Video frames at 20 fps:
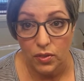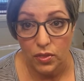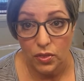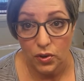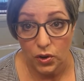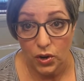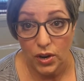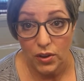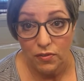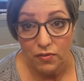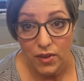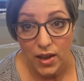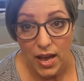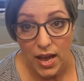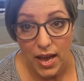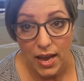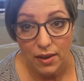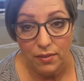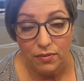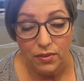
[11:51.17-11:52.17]

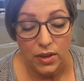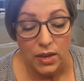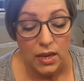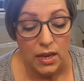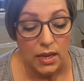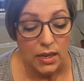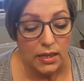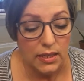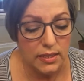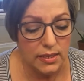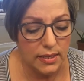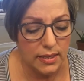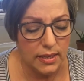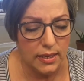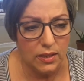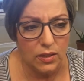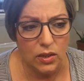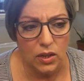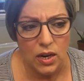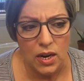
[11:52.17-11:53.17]
35
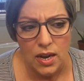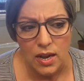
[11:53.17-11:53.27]
concealer,